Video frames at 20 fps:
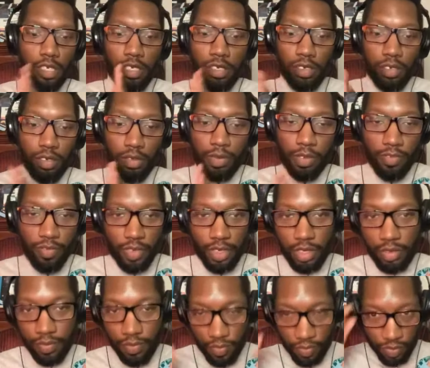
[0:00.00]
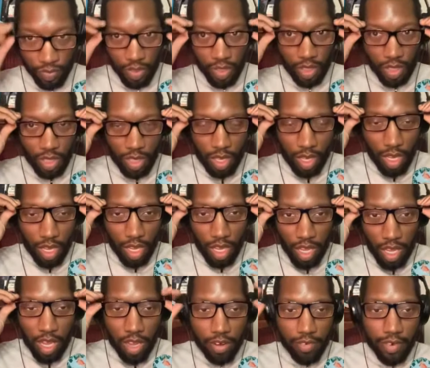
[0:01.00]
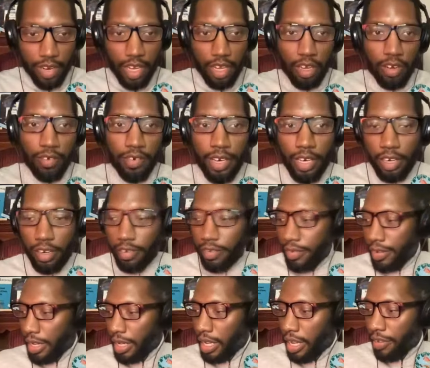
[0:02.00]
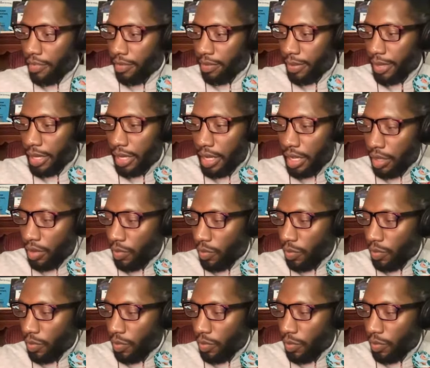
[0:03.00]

It'll be fun. All right, all right, all right, everybody.